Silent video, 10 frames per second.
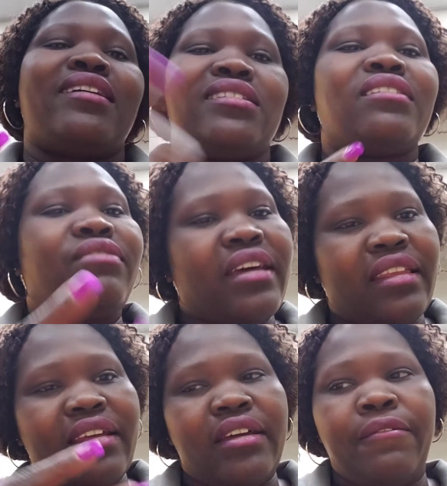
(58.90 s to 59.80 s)
stuff like
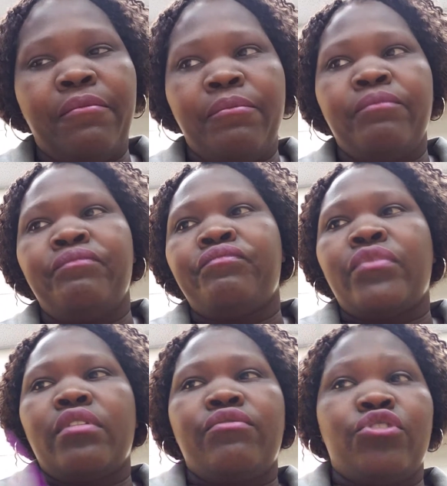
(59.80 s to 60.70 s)
that
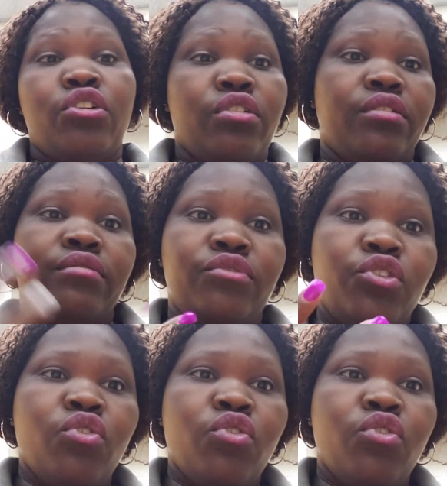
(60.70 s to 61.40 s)
for the new